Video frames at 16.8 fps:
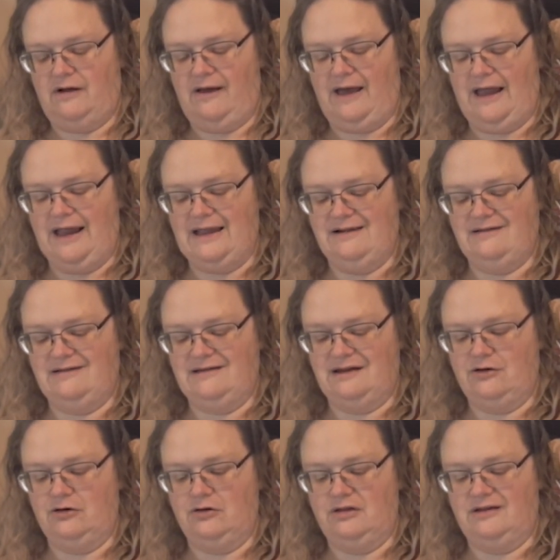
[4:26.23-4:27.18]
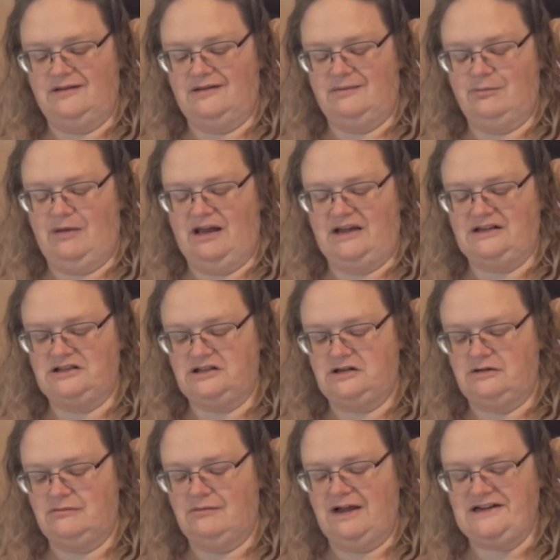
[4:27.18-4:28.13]
I consider this
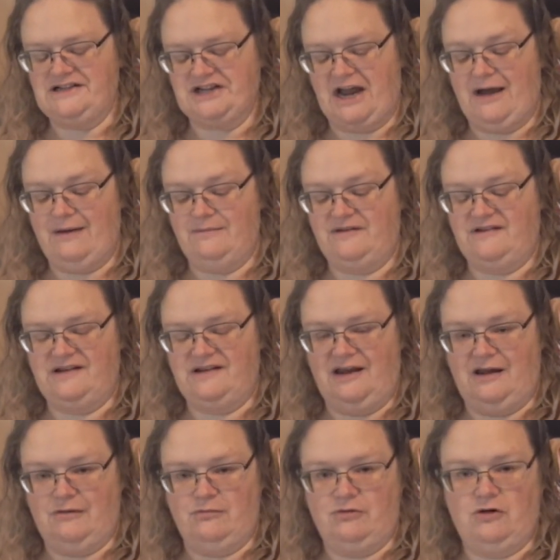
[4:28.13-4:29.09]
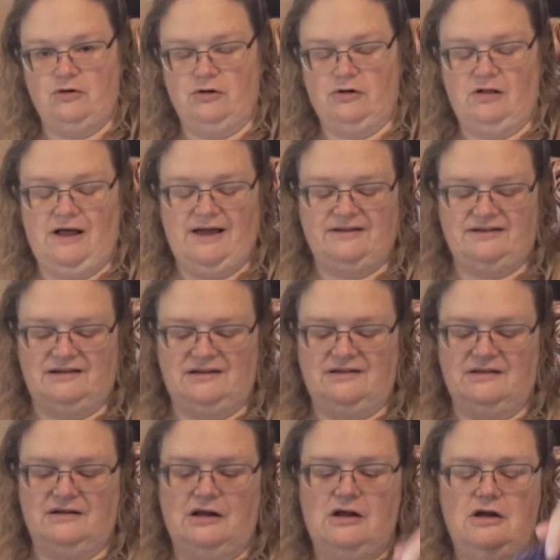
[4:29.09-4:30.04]
my job to take computer
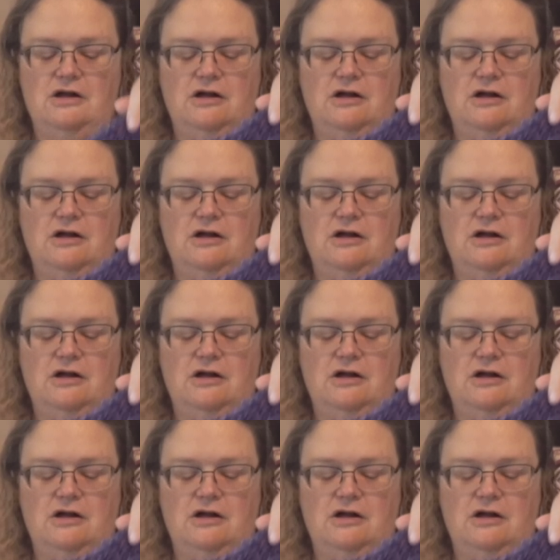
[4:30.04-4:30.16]
classes.